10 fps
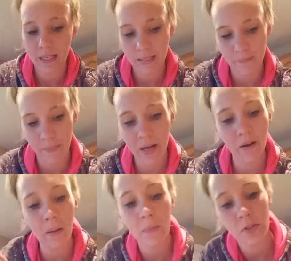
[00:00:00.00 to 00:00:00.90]
it doesn't
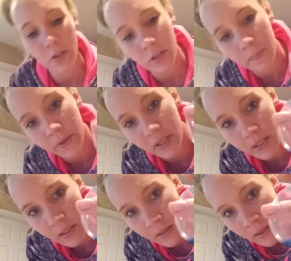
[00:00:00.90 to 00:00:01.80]
matter how much you're going to put
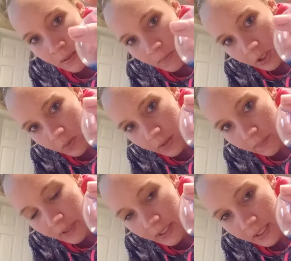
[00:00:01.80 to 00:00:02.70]
in, but you want
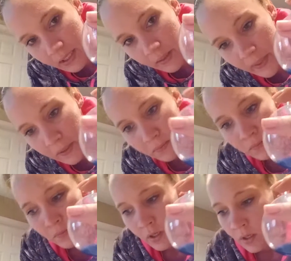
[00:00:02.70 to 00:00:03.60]
a pretty decent amount.
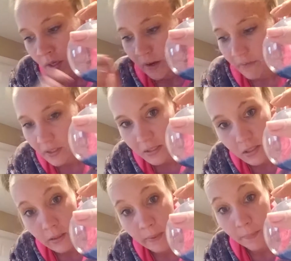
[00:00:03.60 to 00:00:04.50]

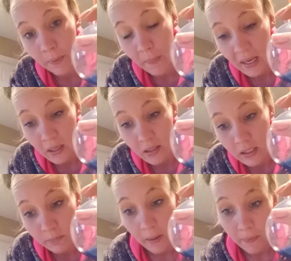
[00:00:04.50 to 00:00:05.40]
Everything's going to be put back on
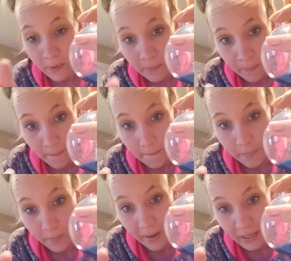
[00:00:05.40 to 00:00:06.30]
this paper and
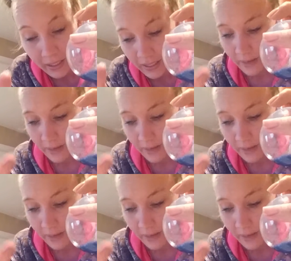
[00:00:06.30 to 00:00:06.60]
put back in